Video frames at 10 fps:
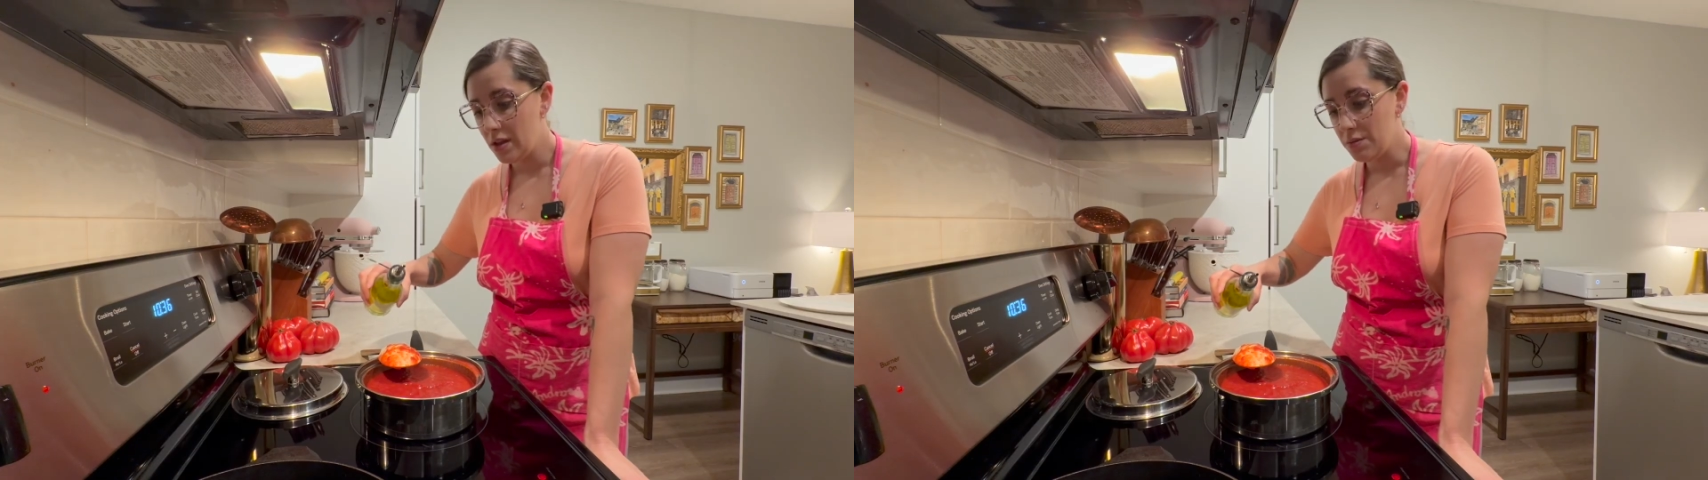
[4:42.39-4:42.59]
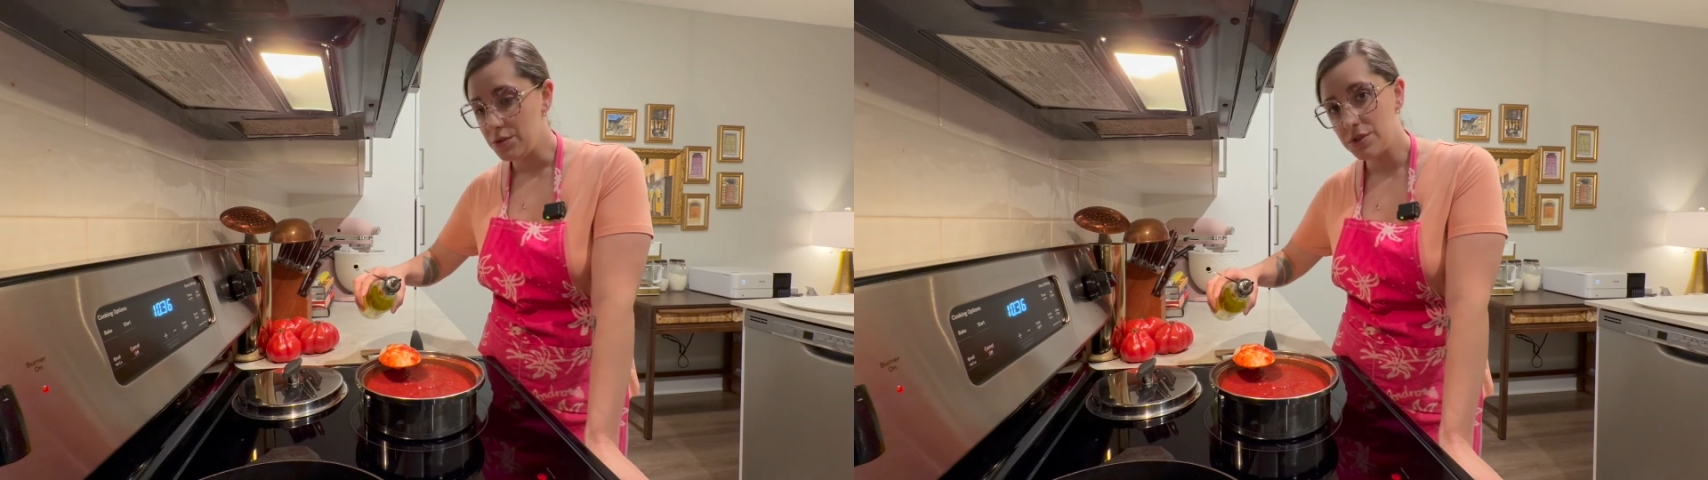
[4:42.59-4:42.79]

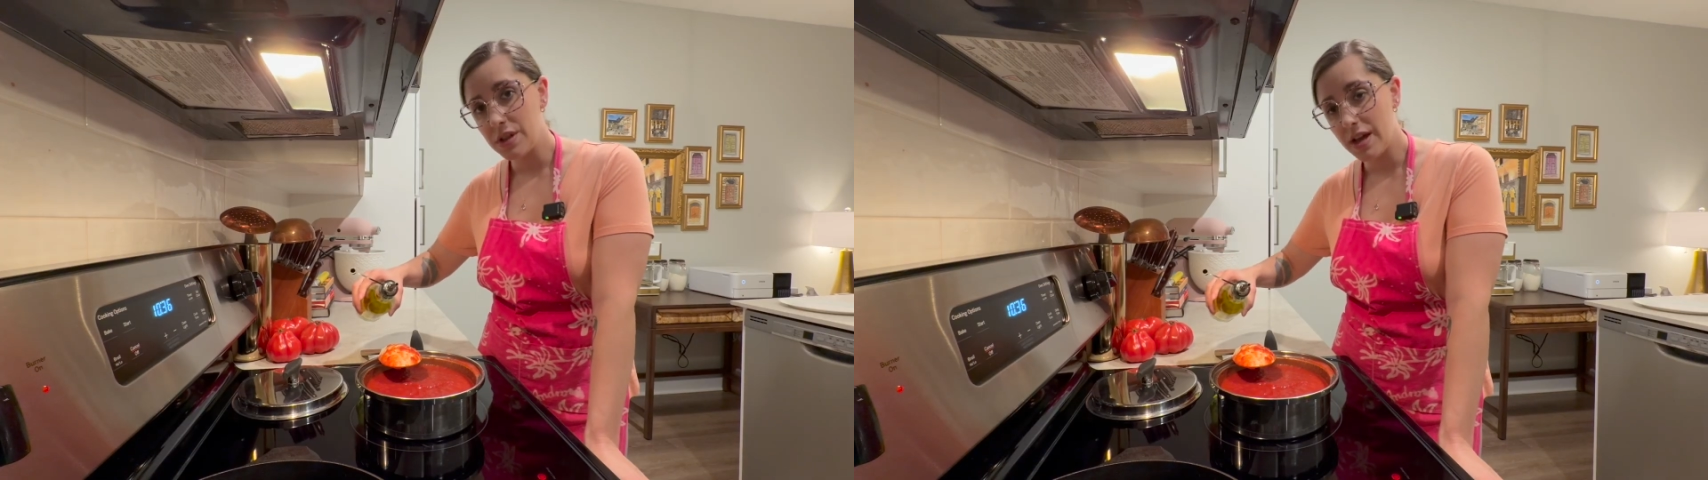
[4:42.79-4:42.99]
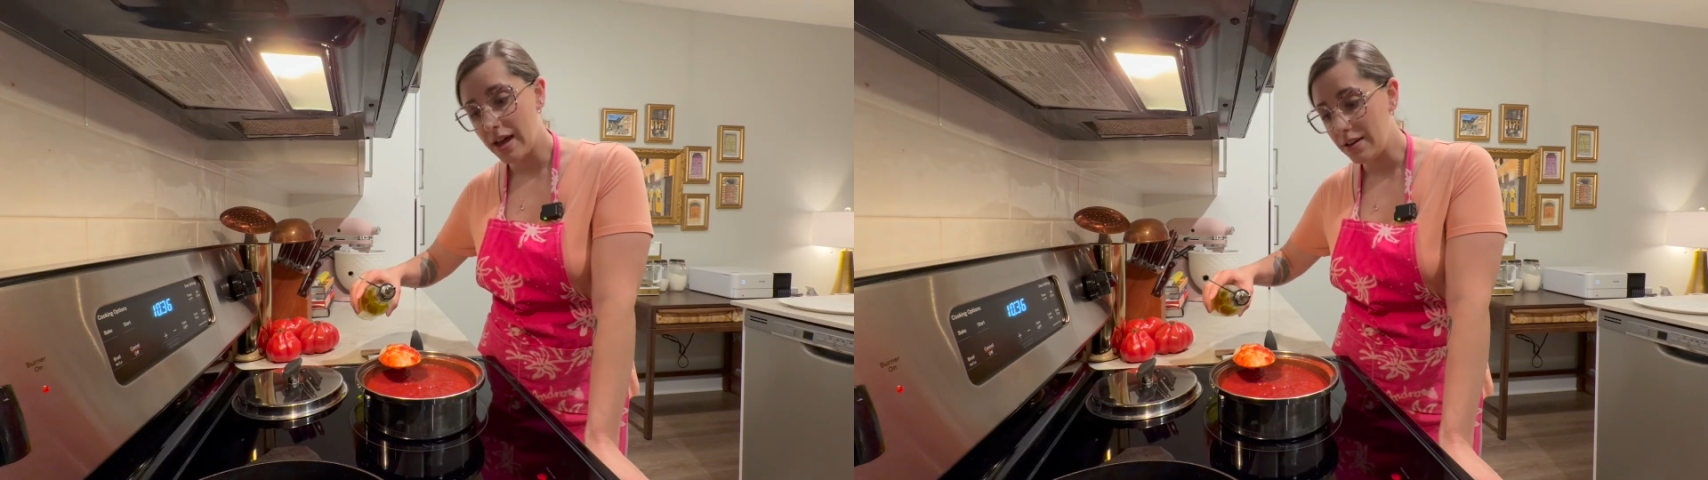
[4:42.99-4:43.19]
We're just going
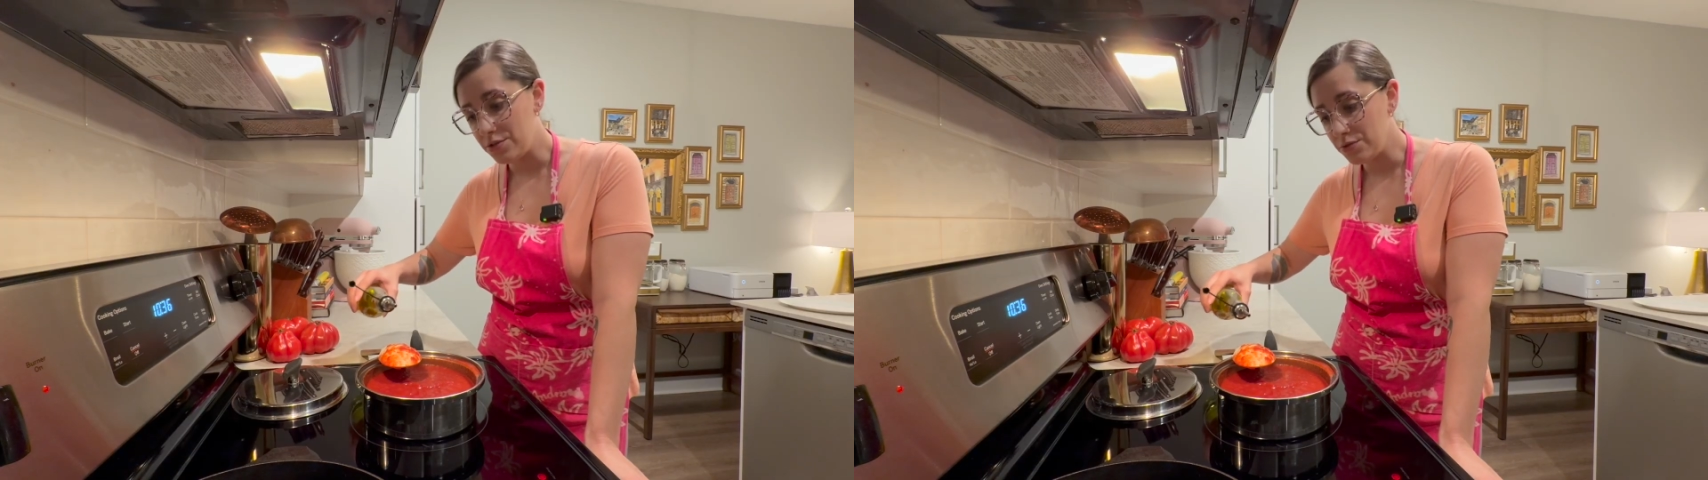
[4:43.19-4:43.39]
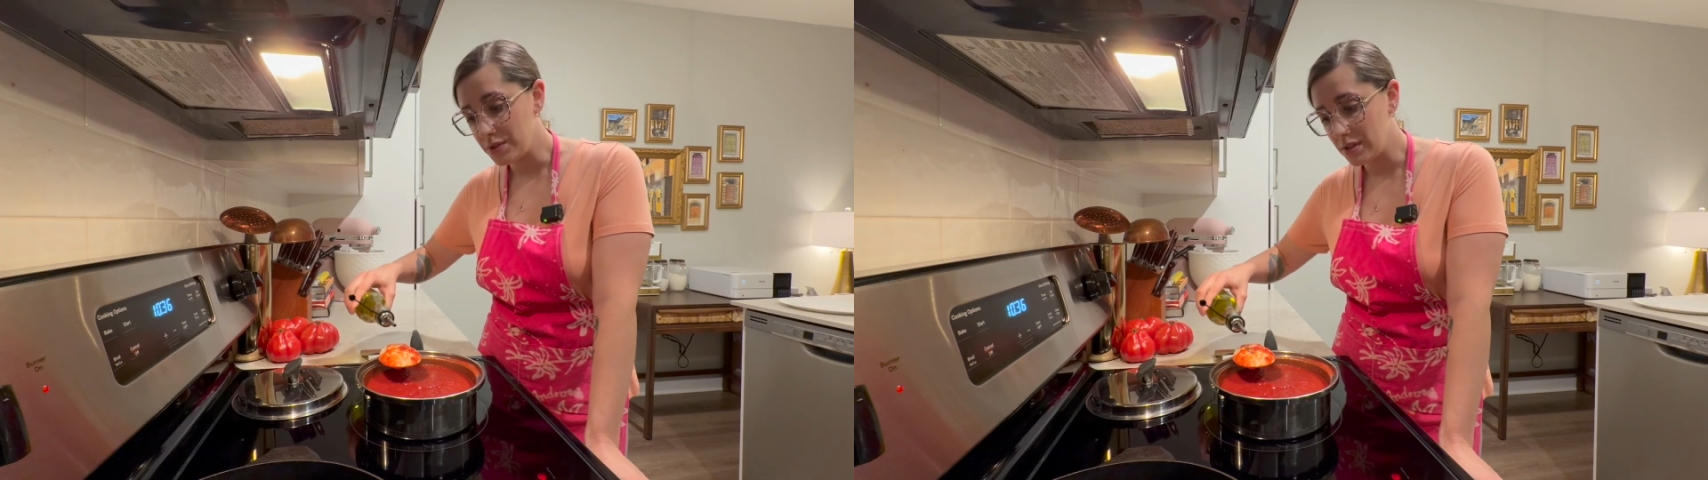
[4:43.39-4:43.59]
to add a
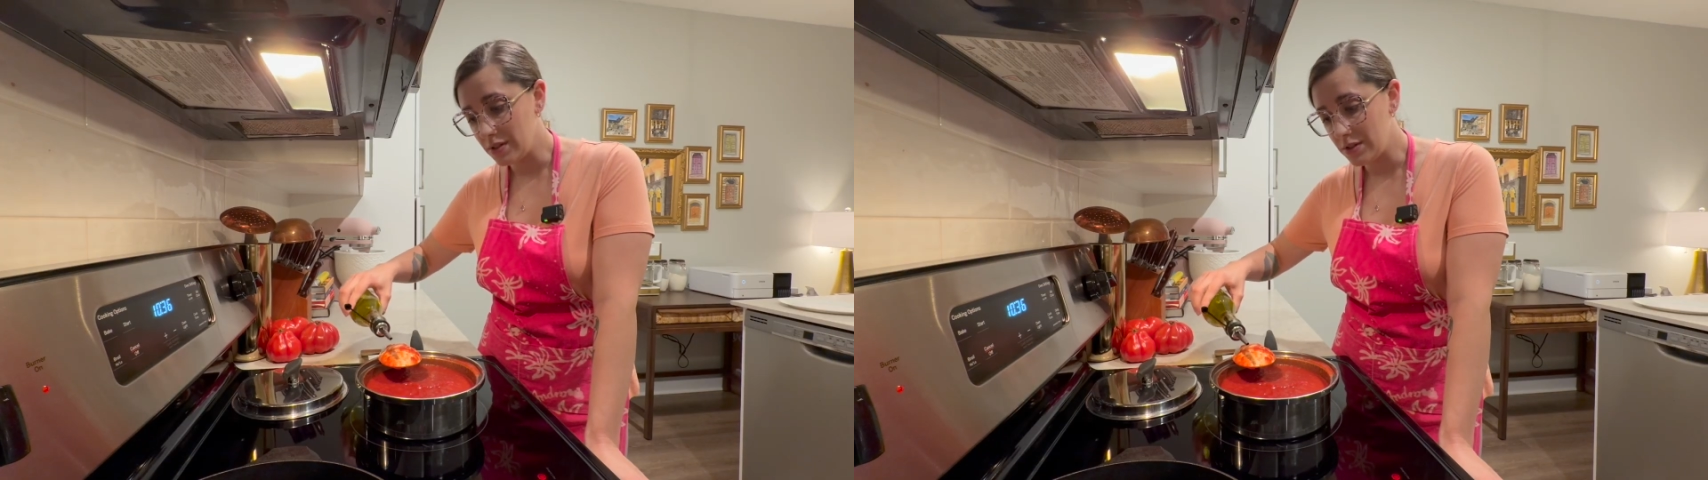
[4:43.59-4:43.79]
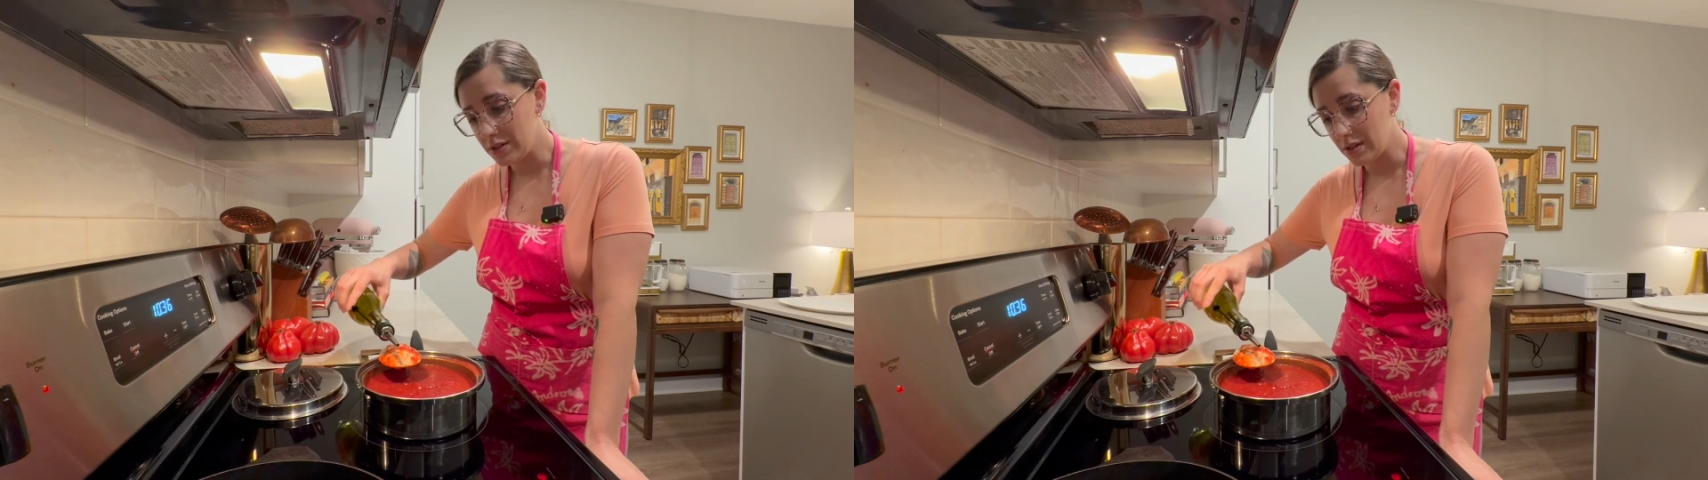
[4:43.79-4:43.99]
drizzle
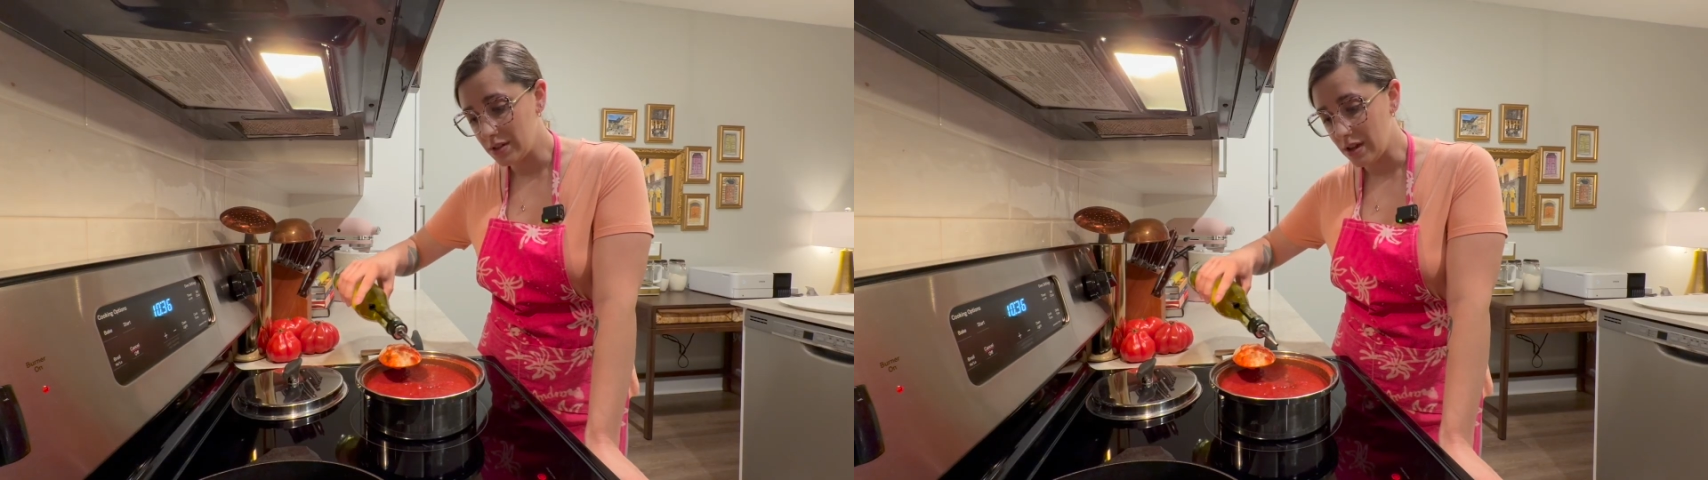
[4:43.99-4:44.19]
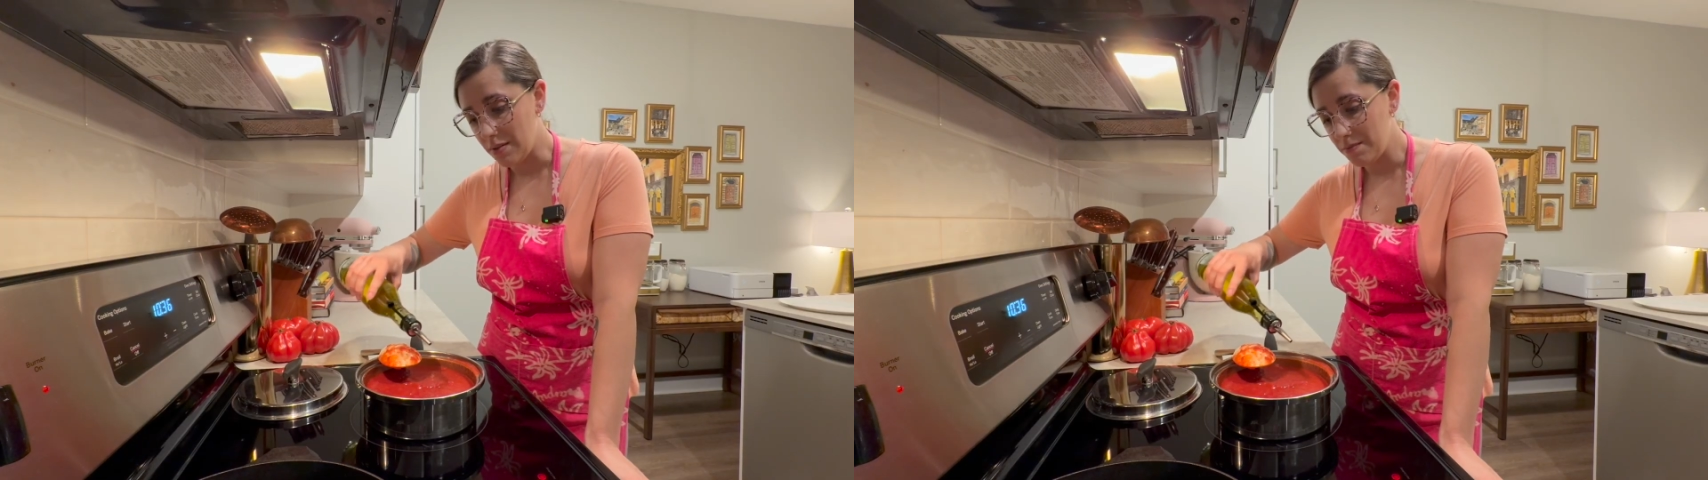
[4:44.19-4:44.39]
of this on
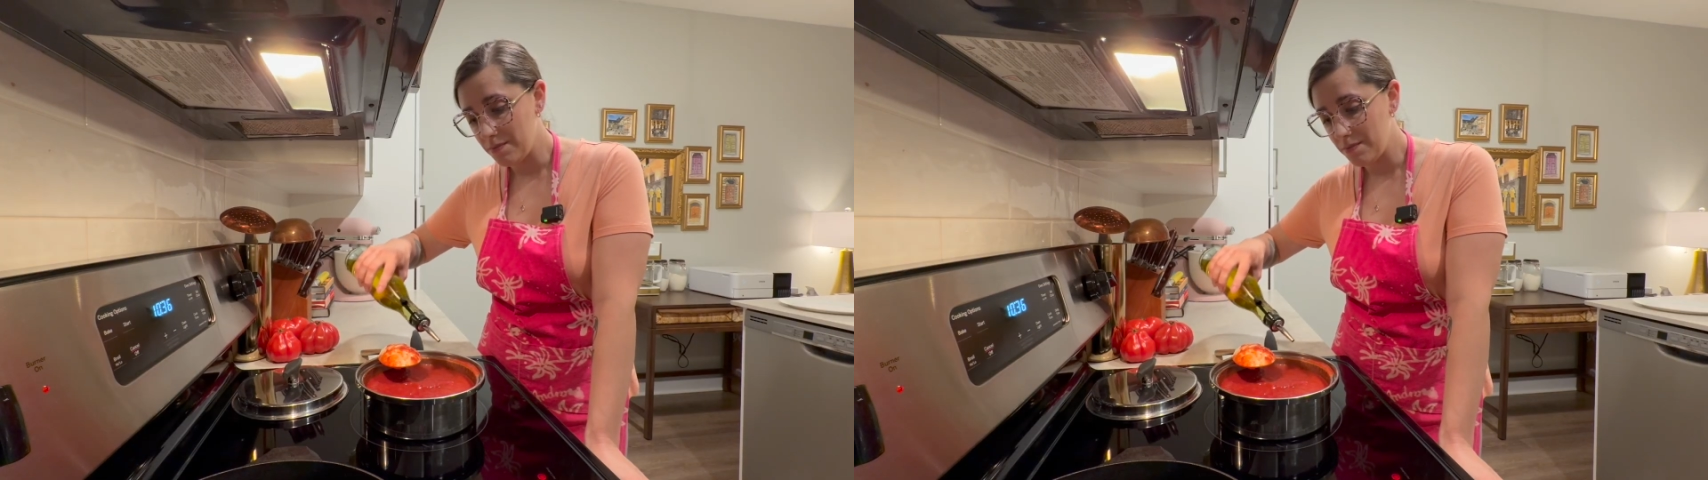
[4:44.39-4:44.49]
top.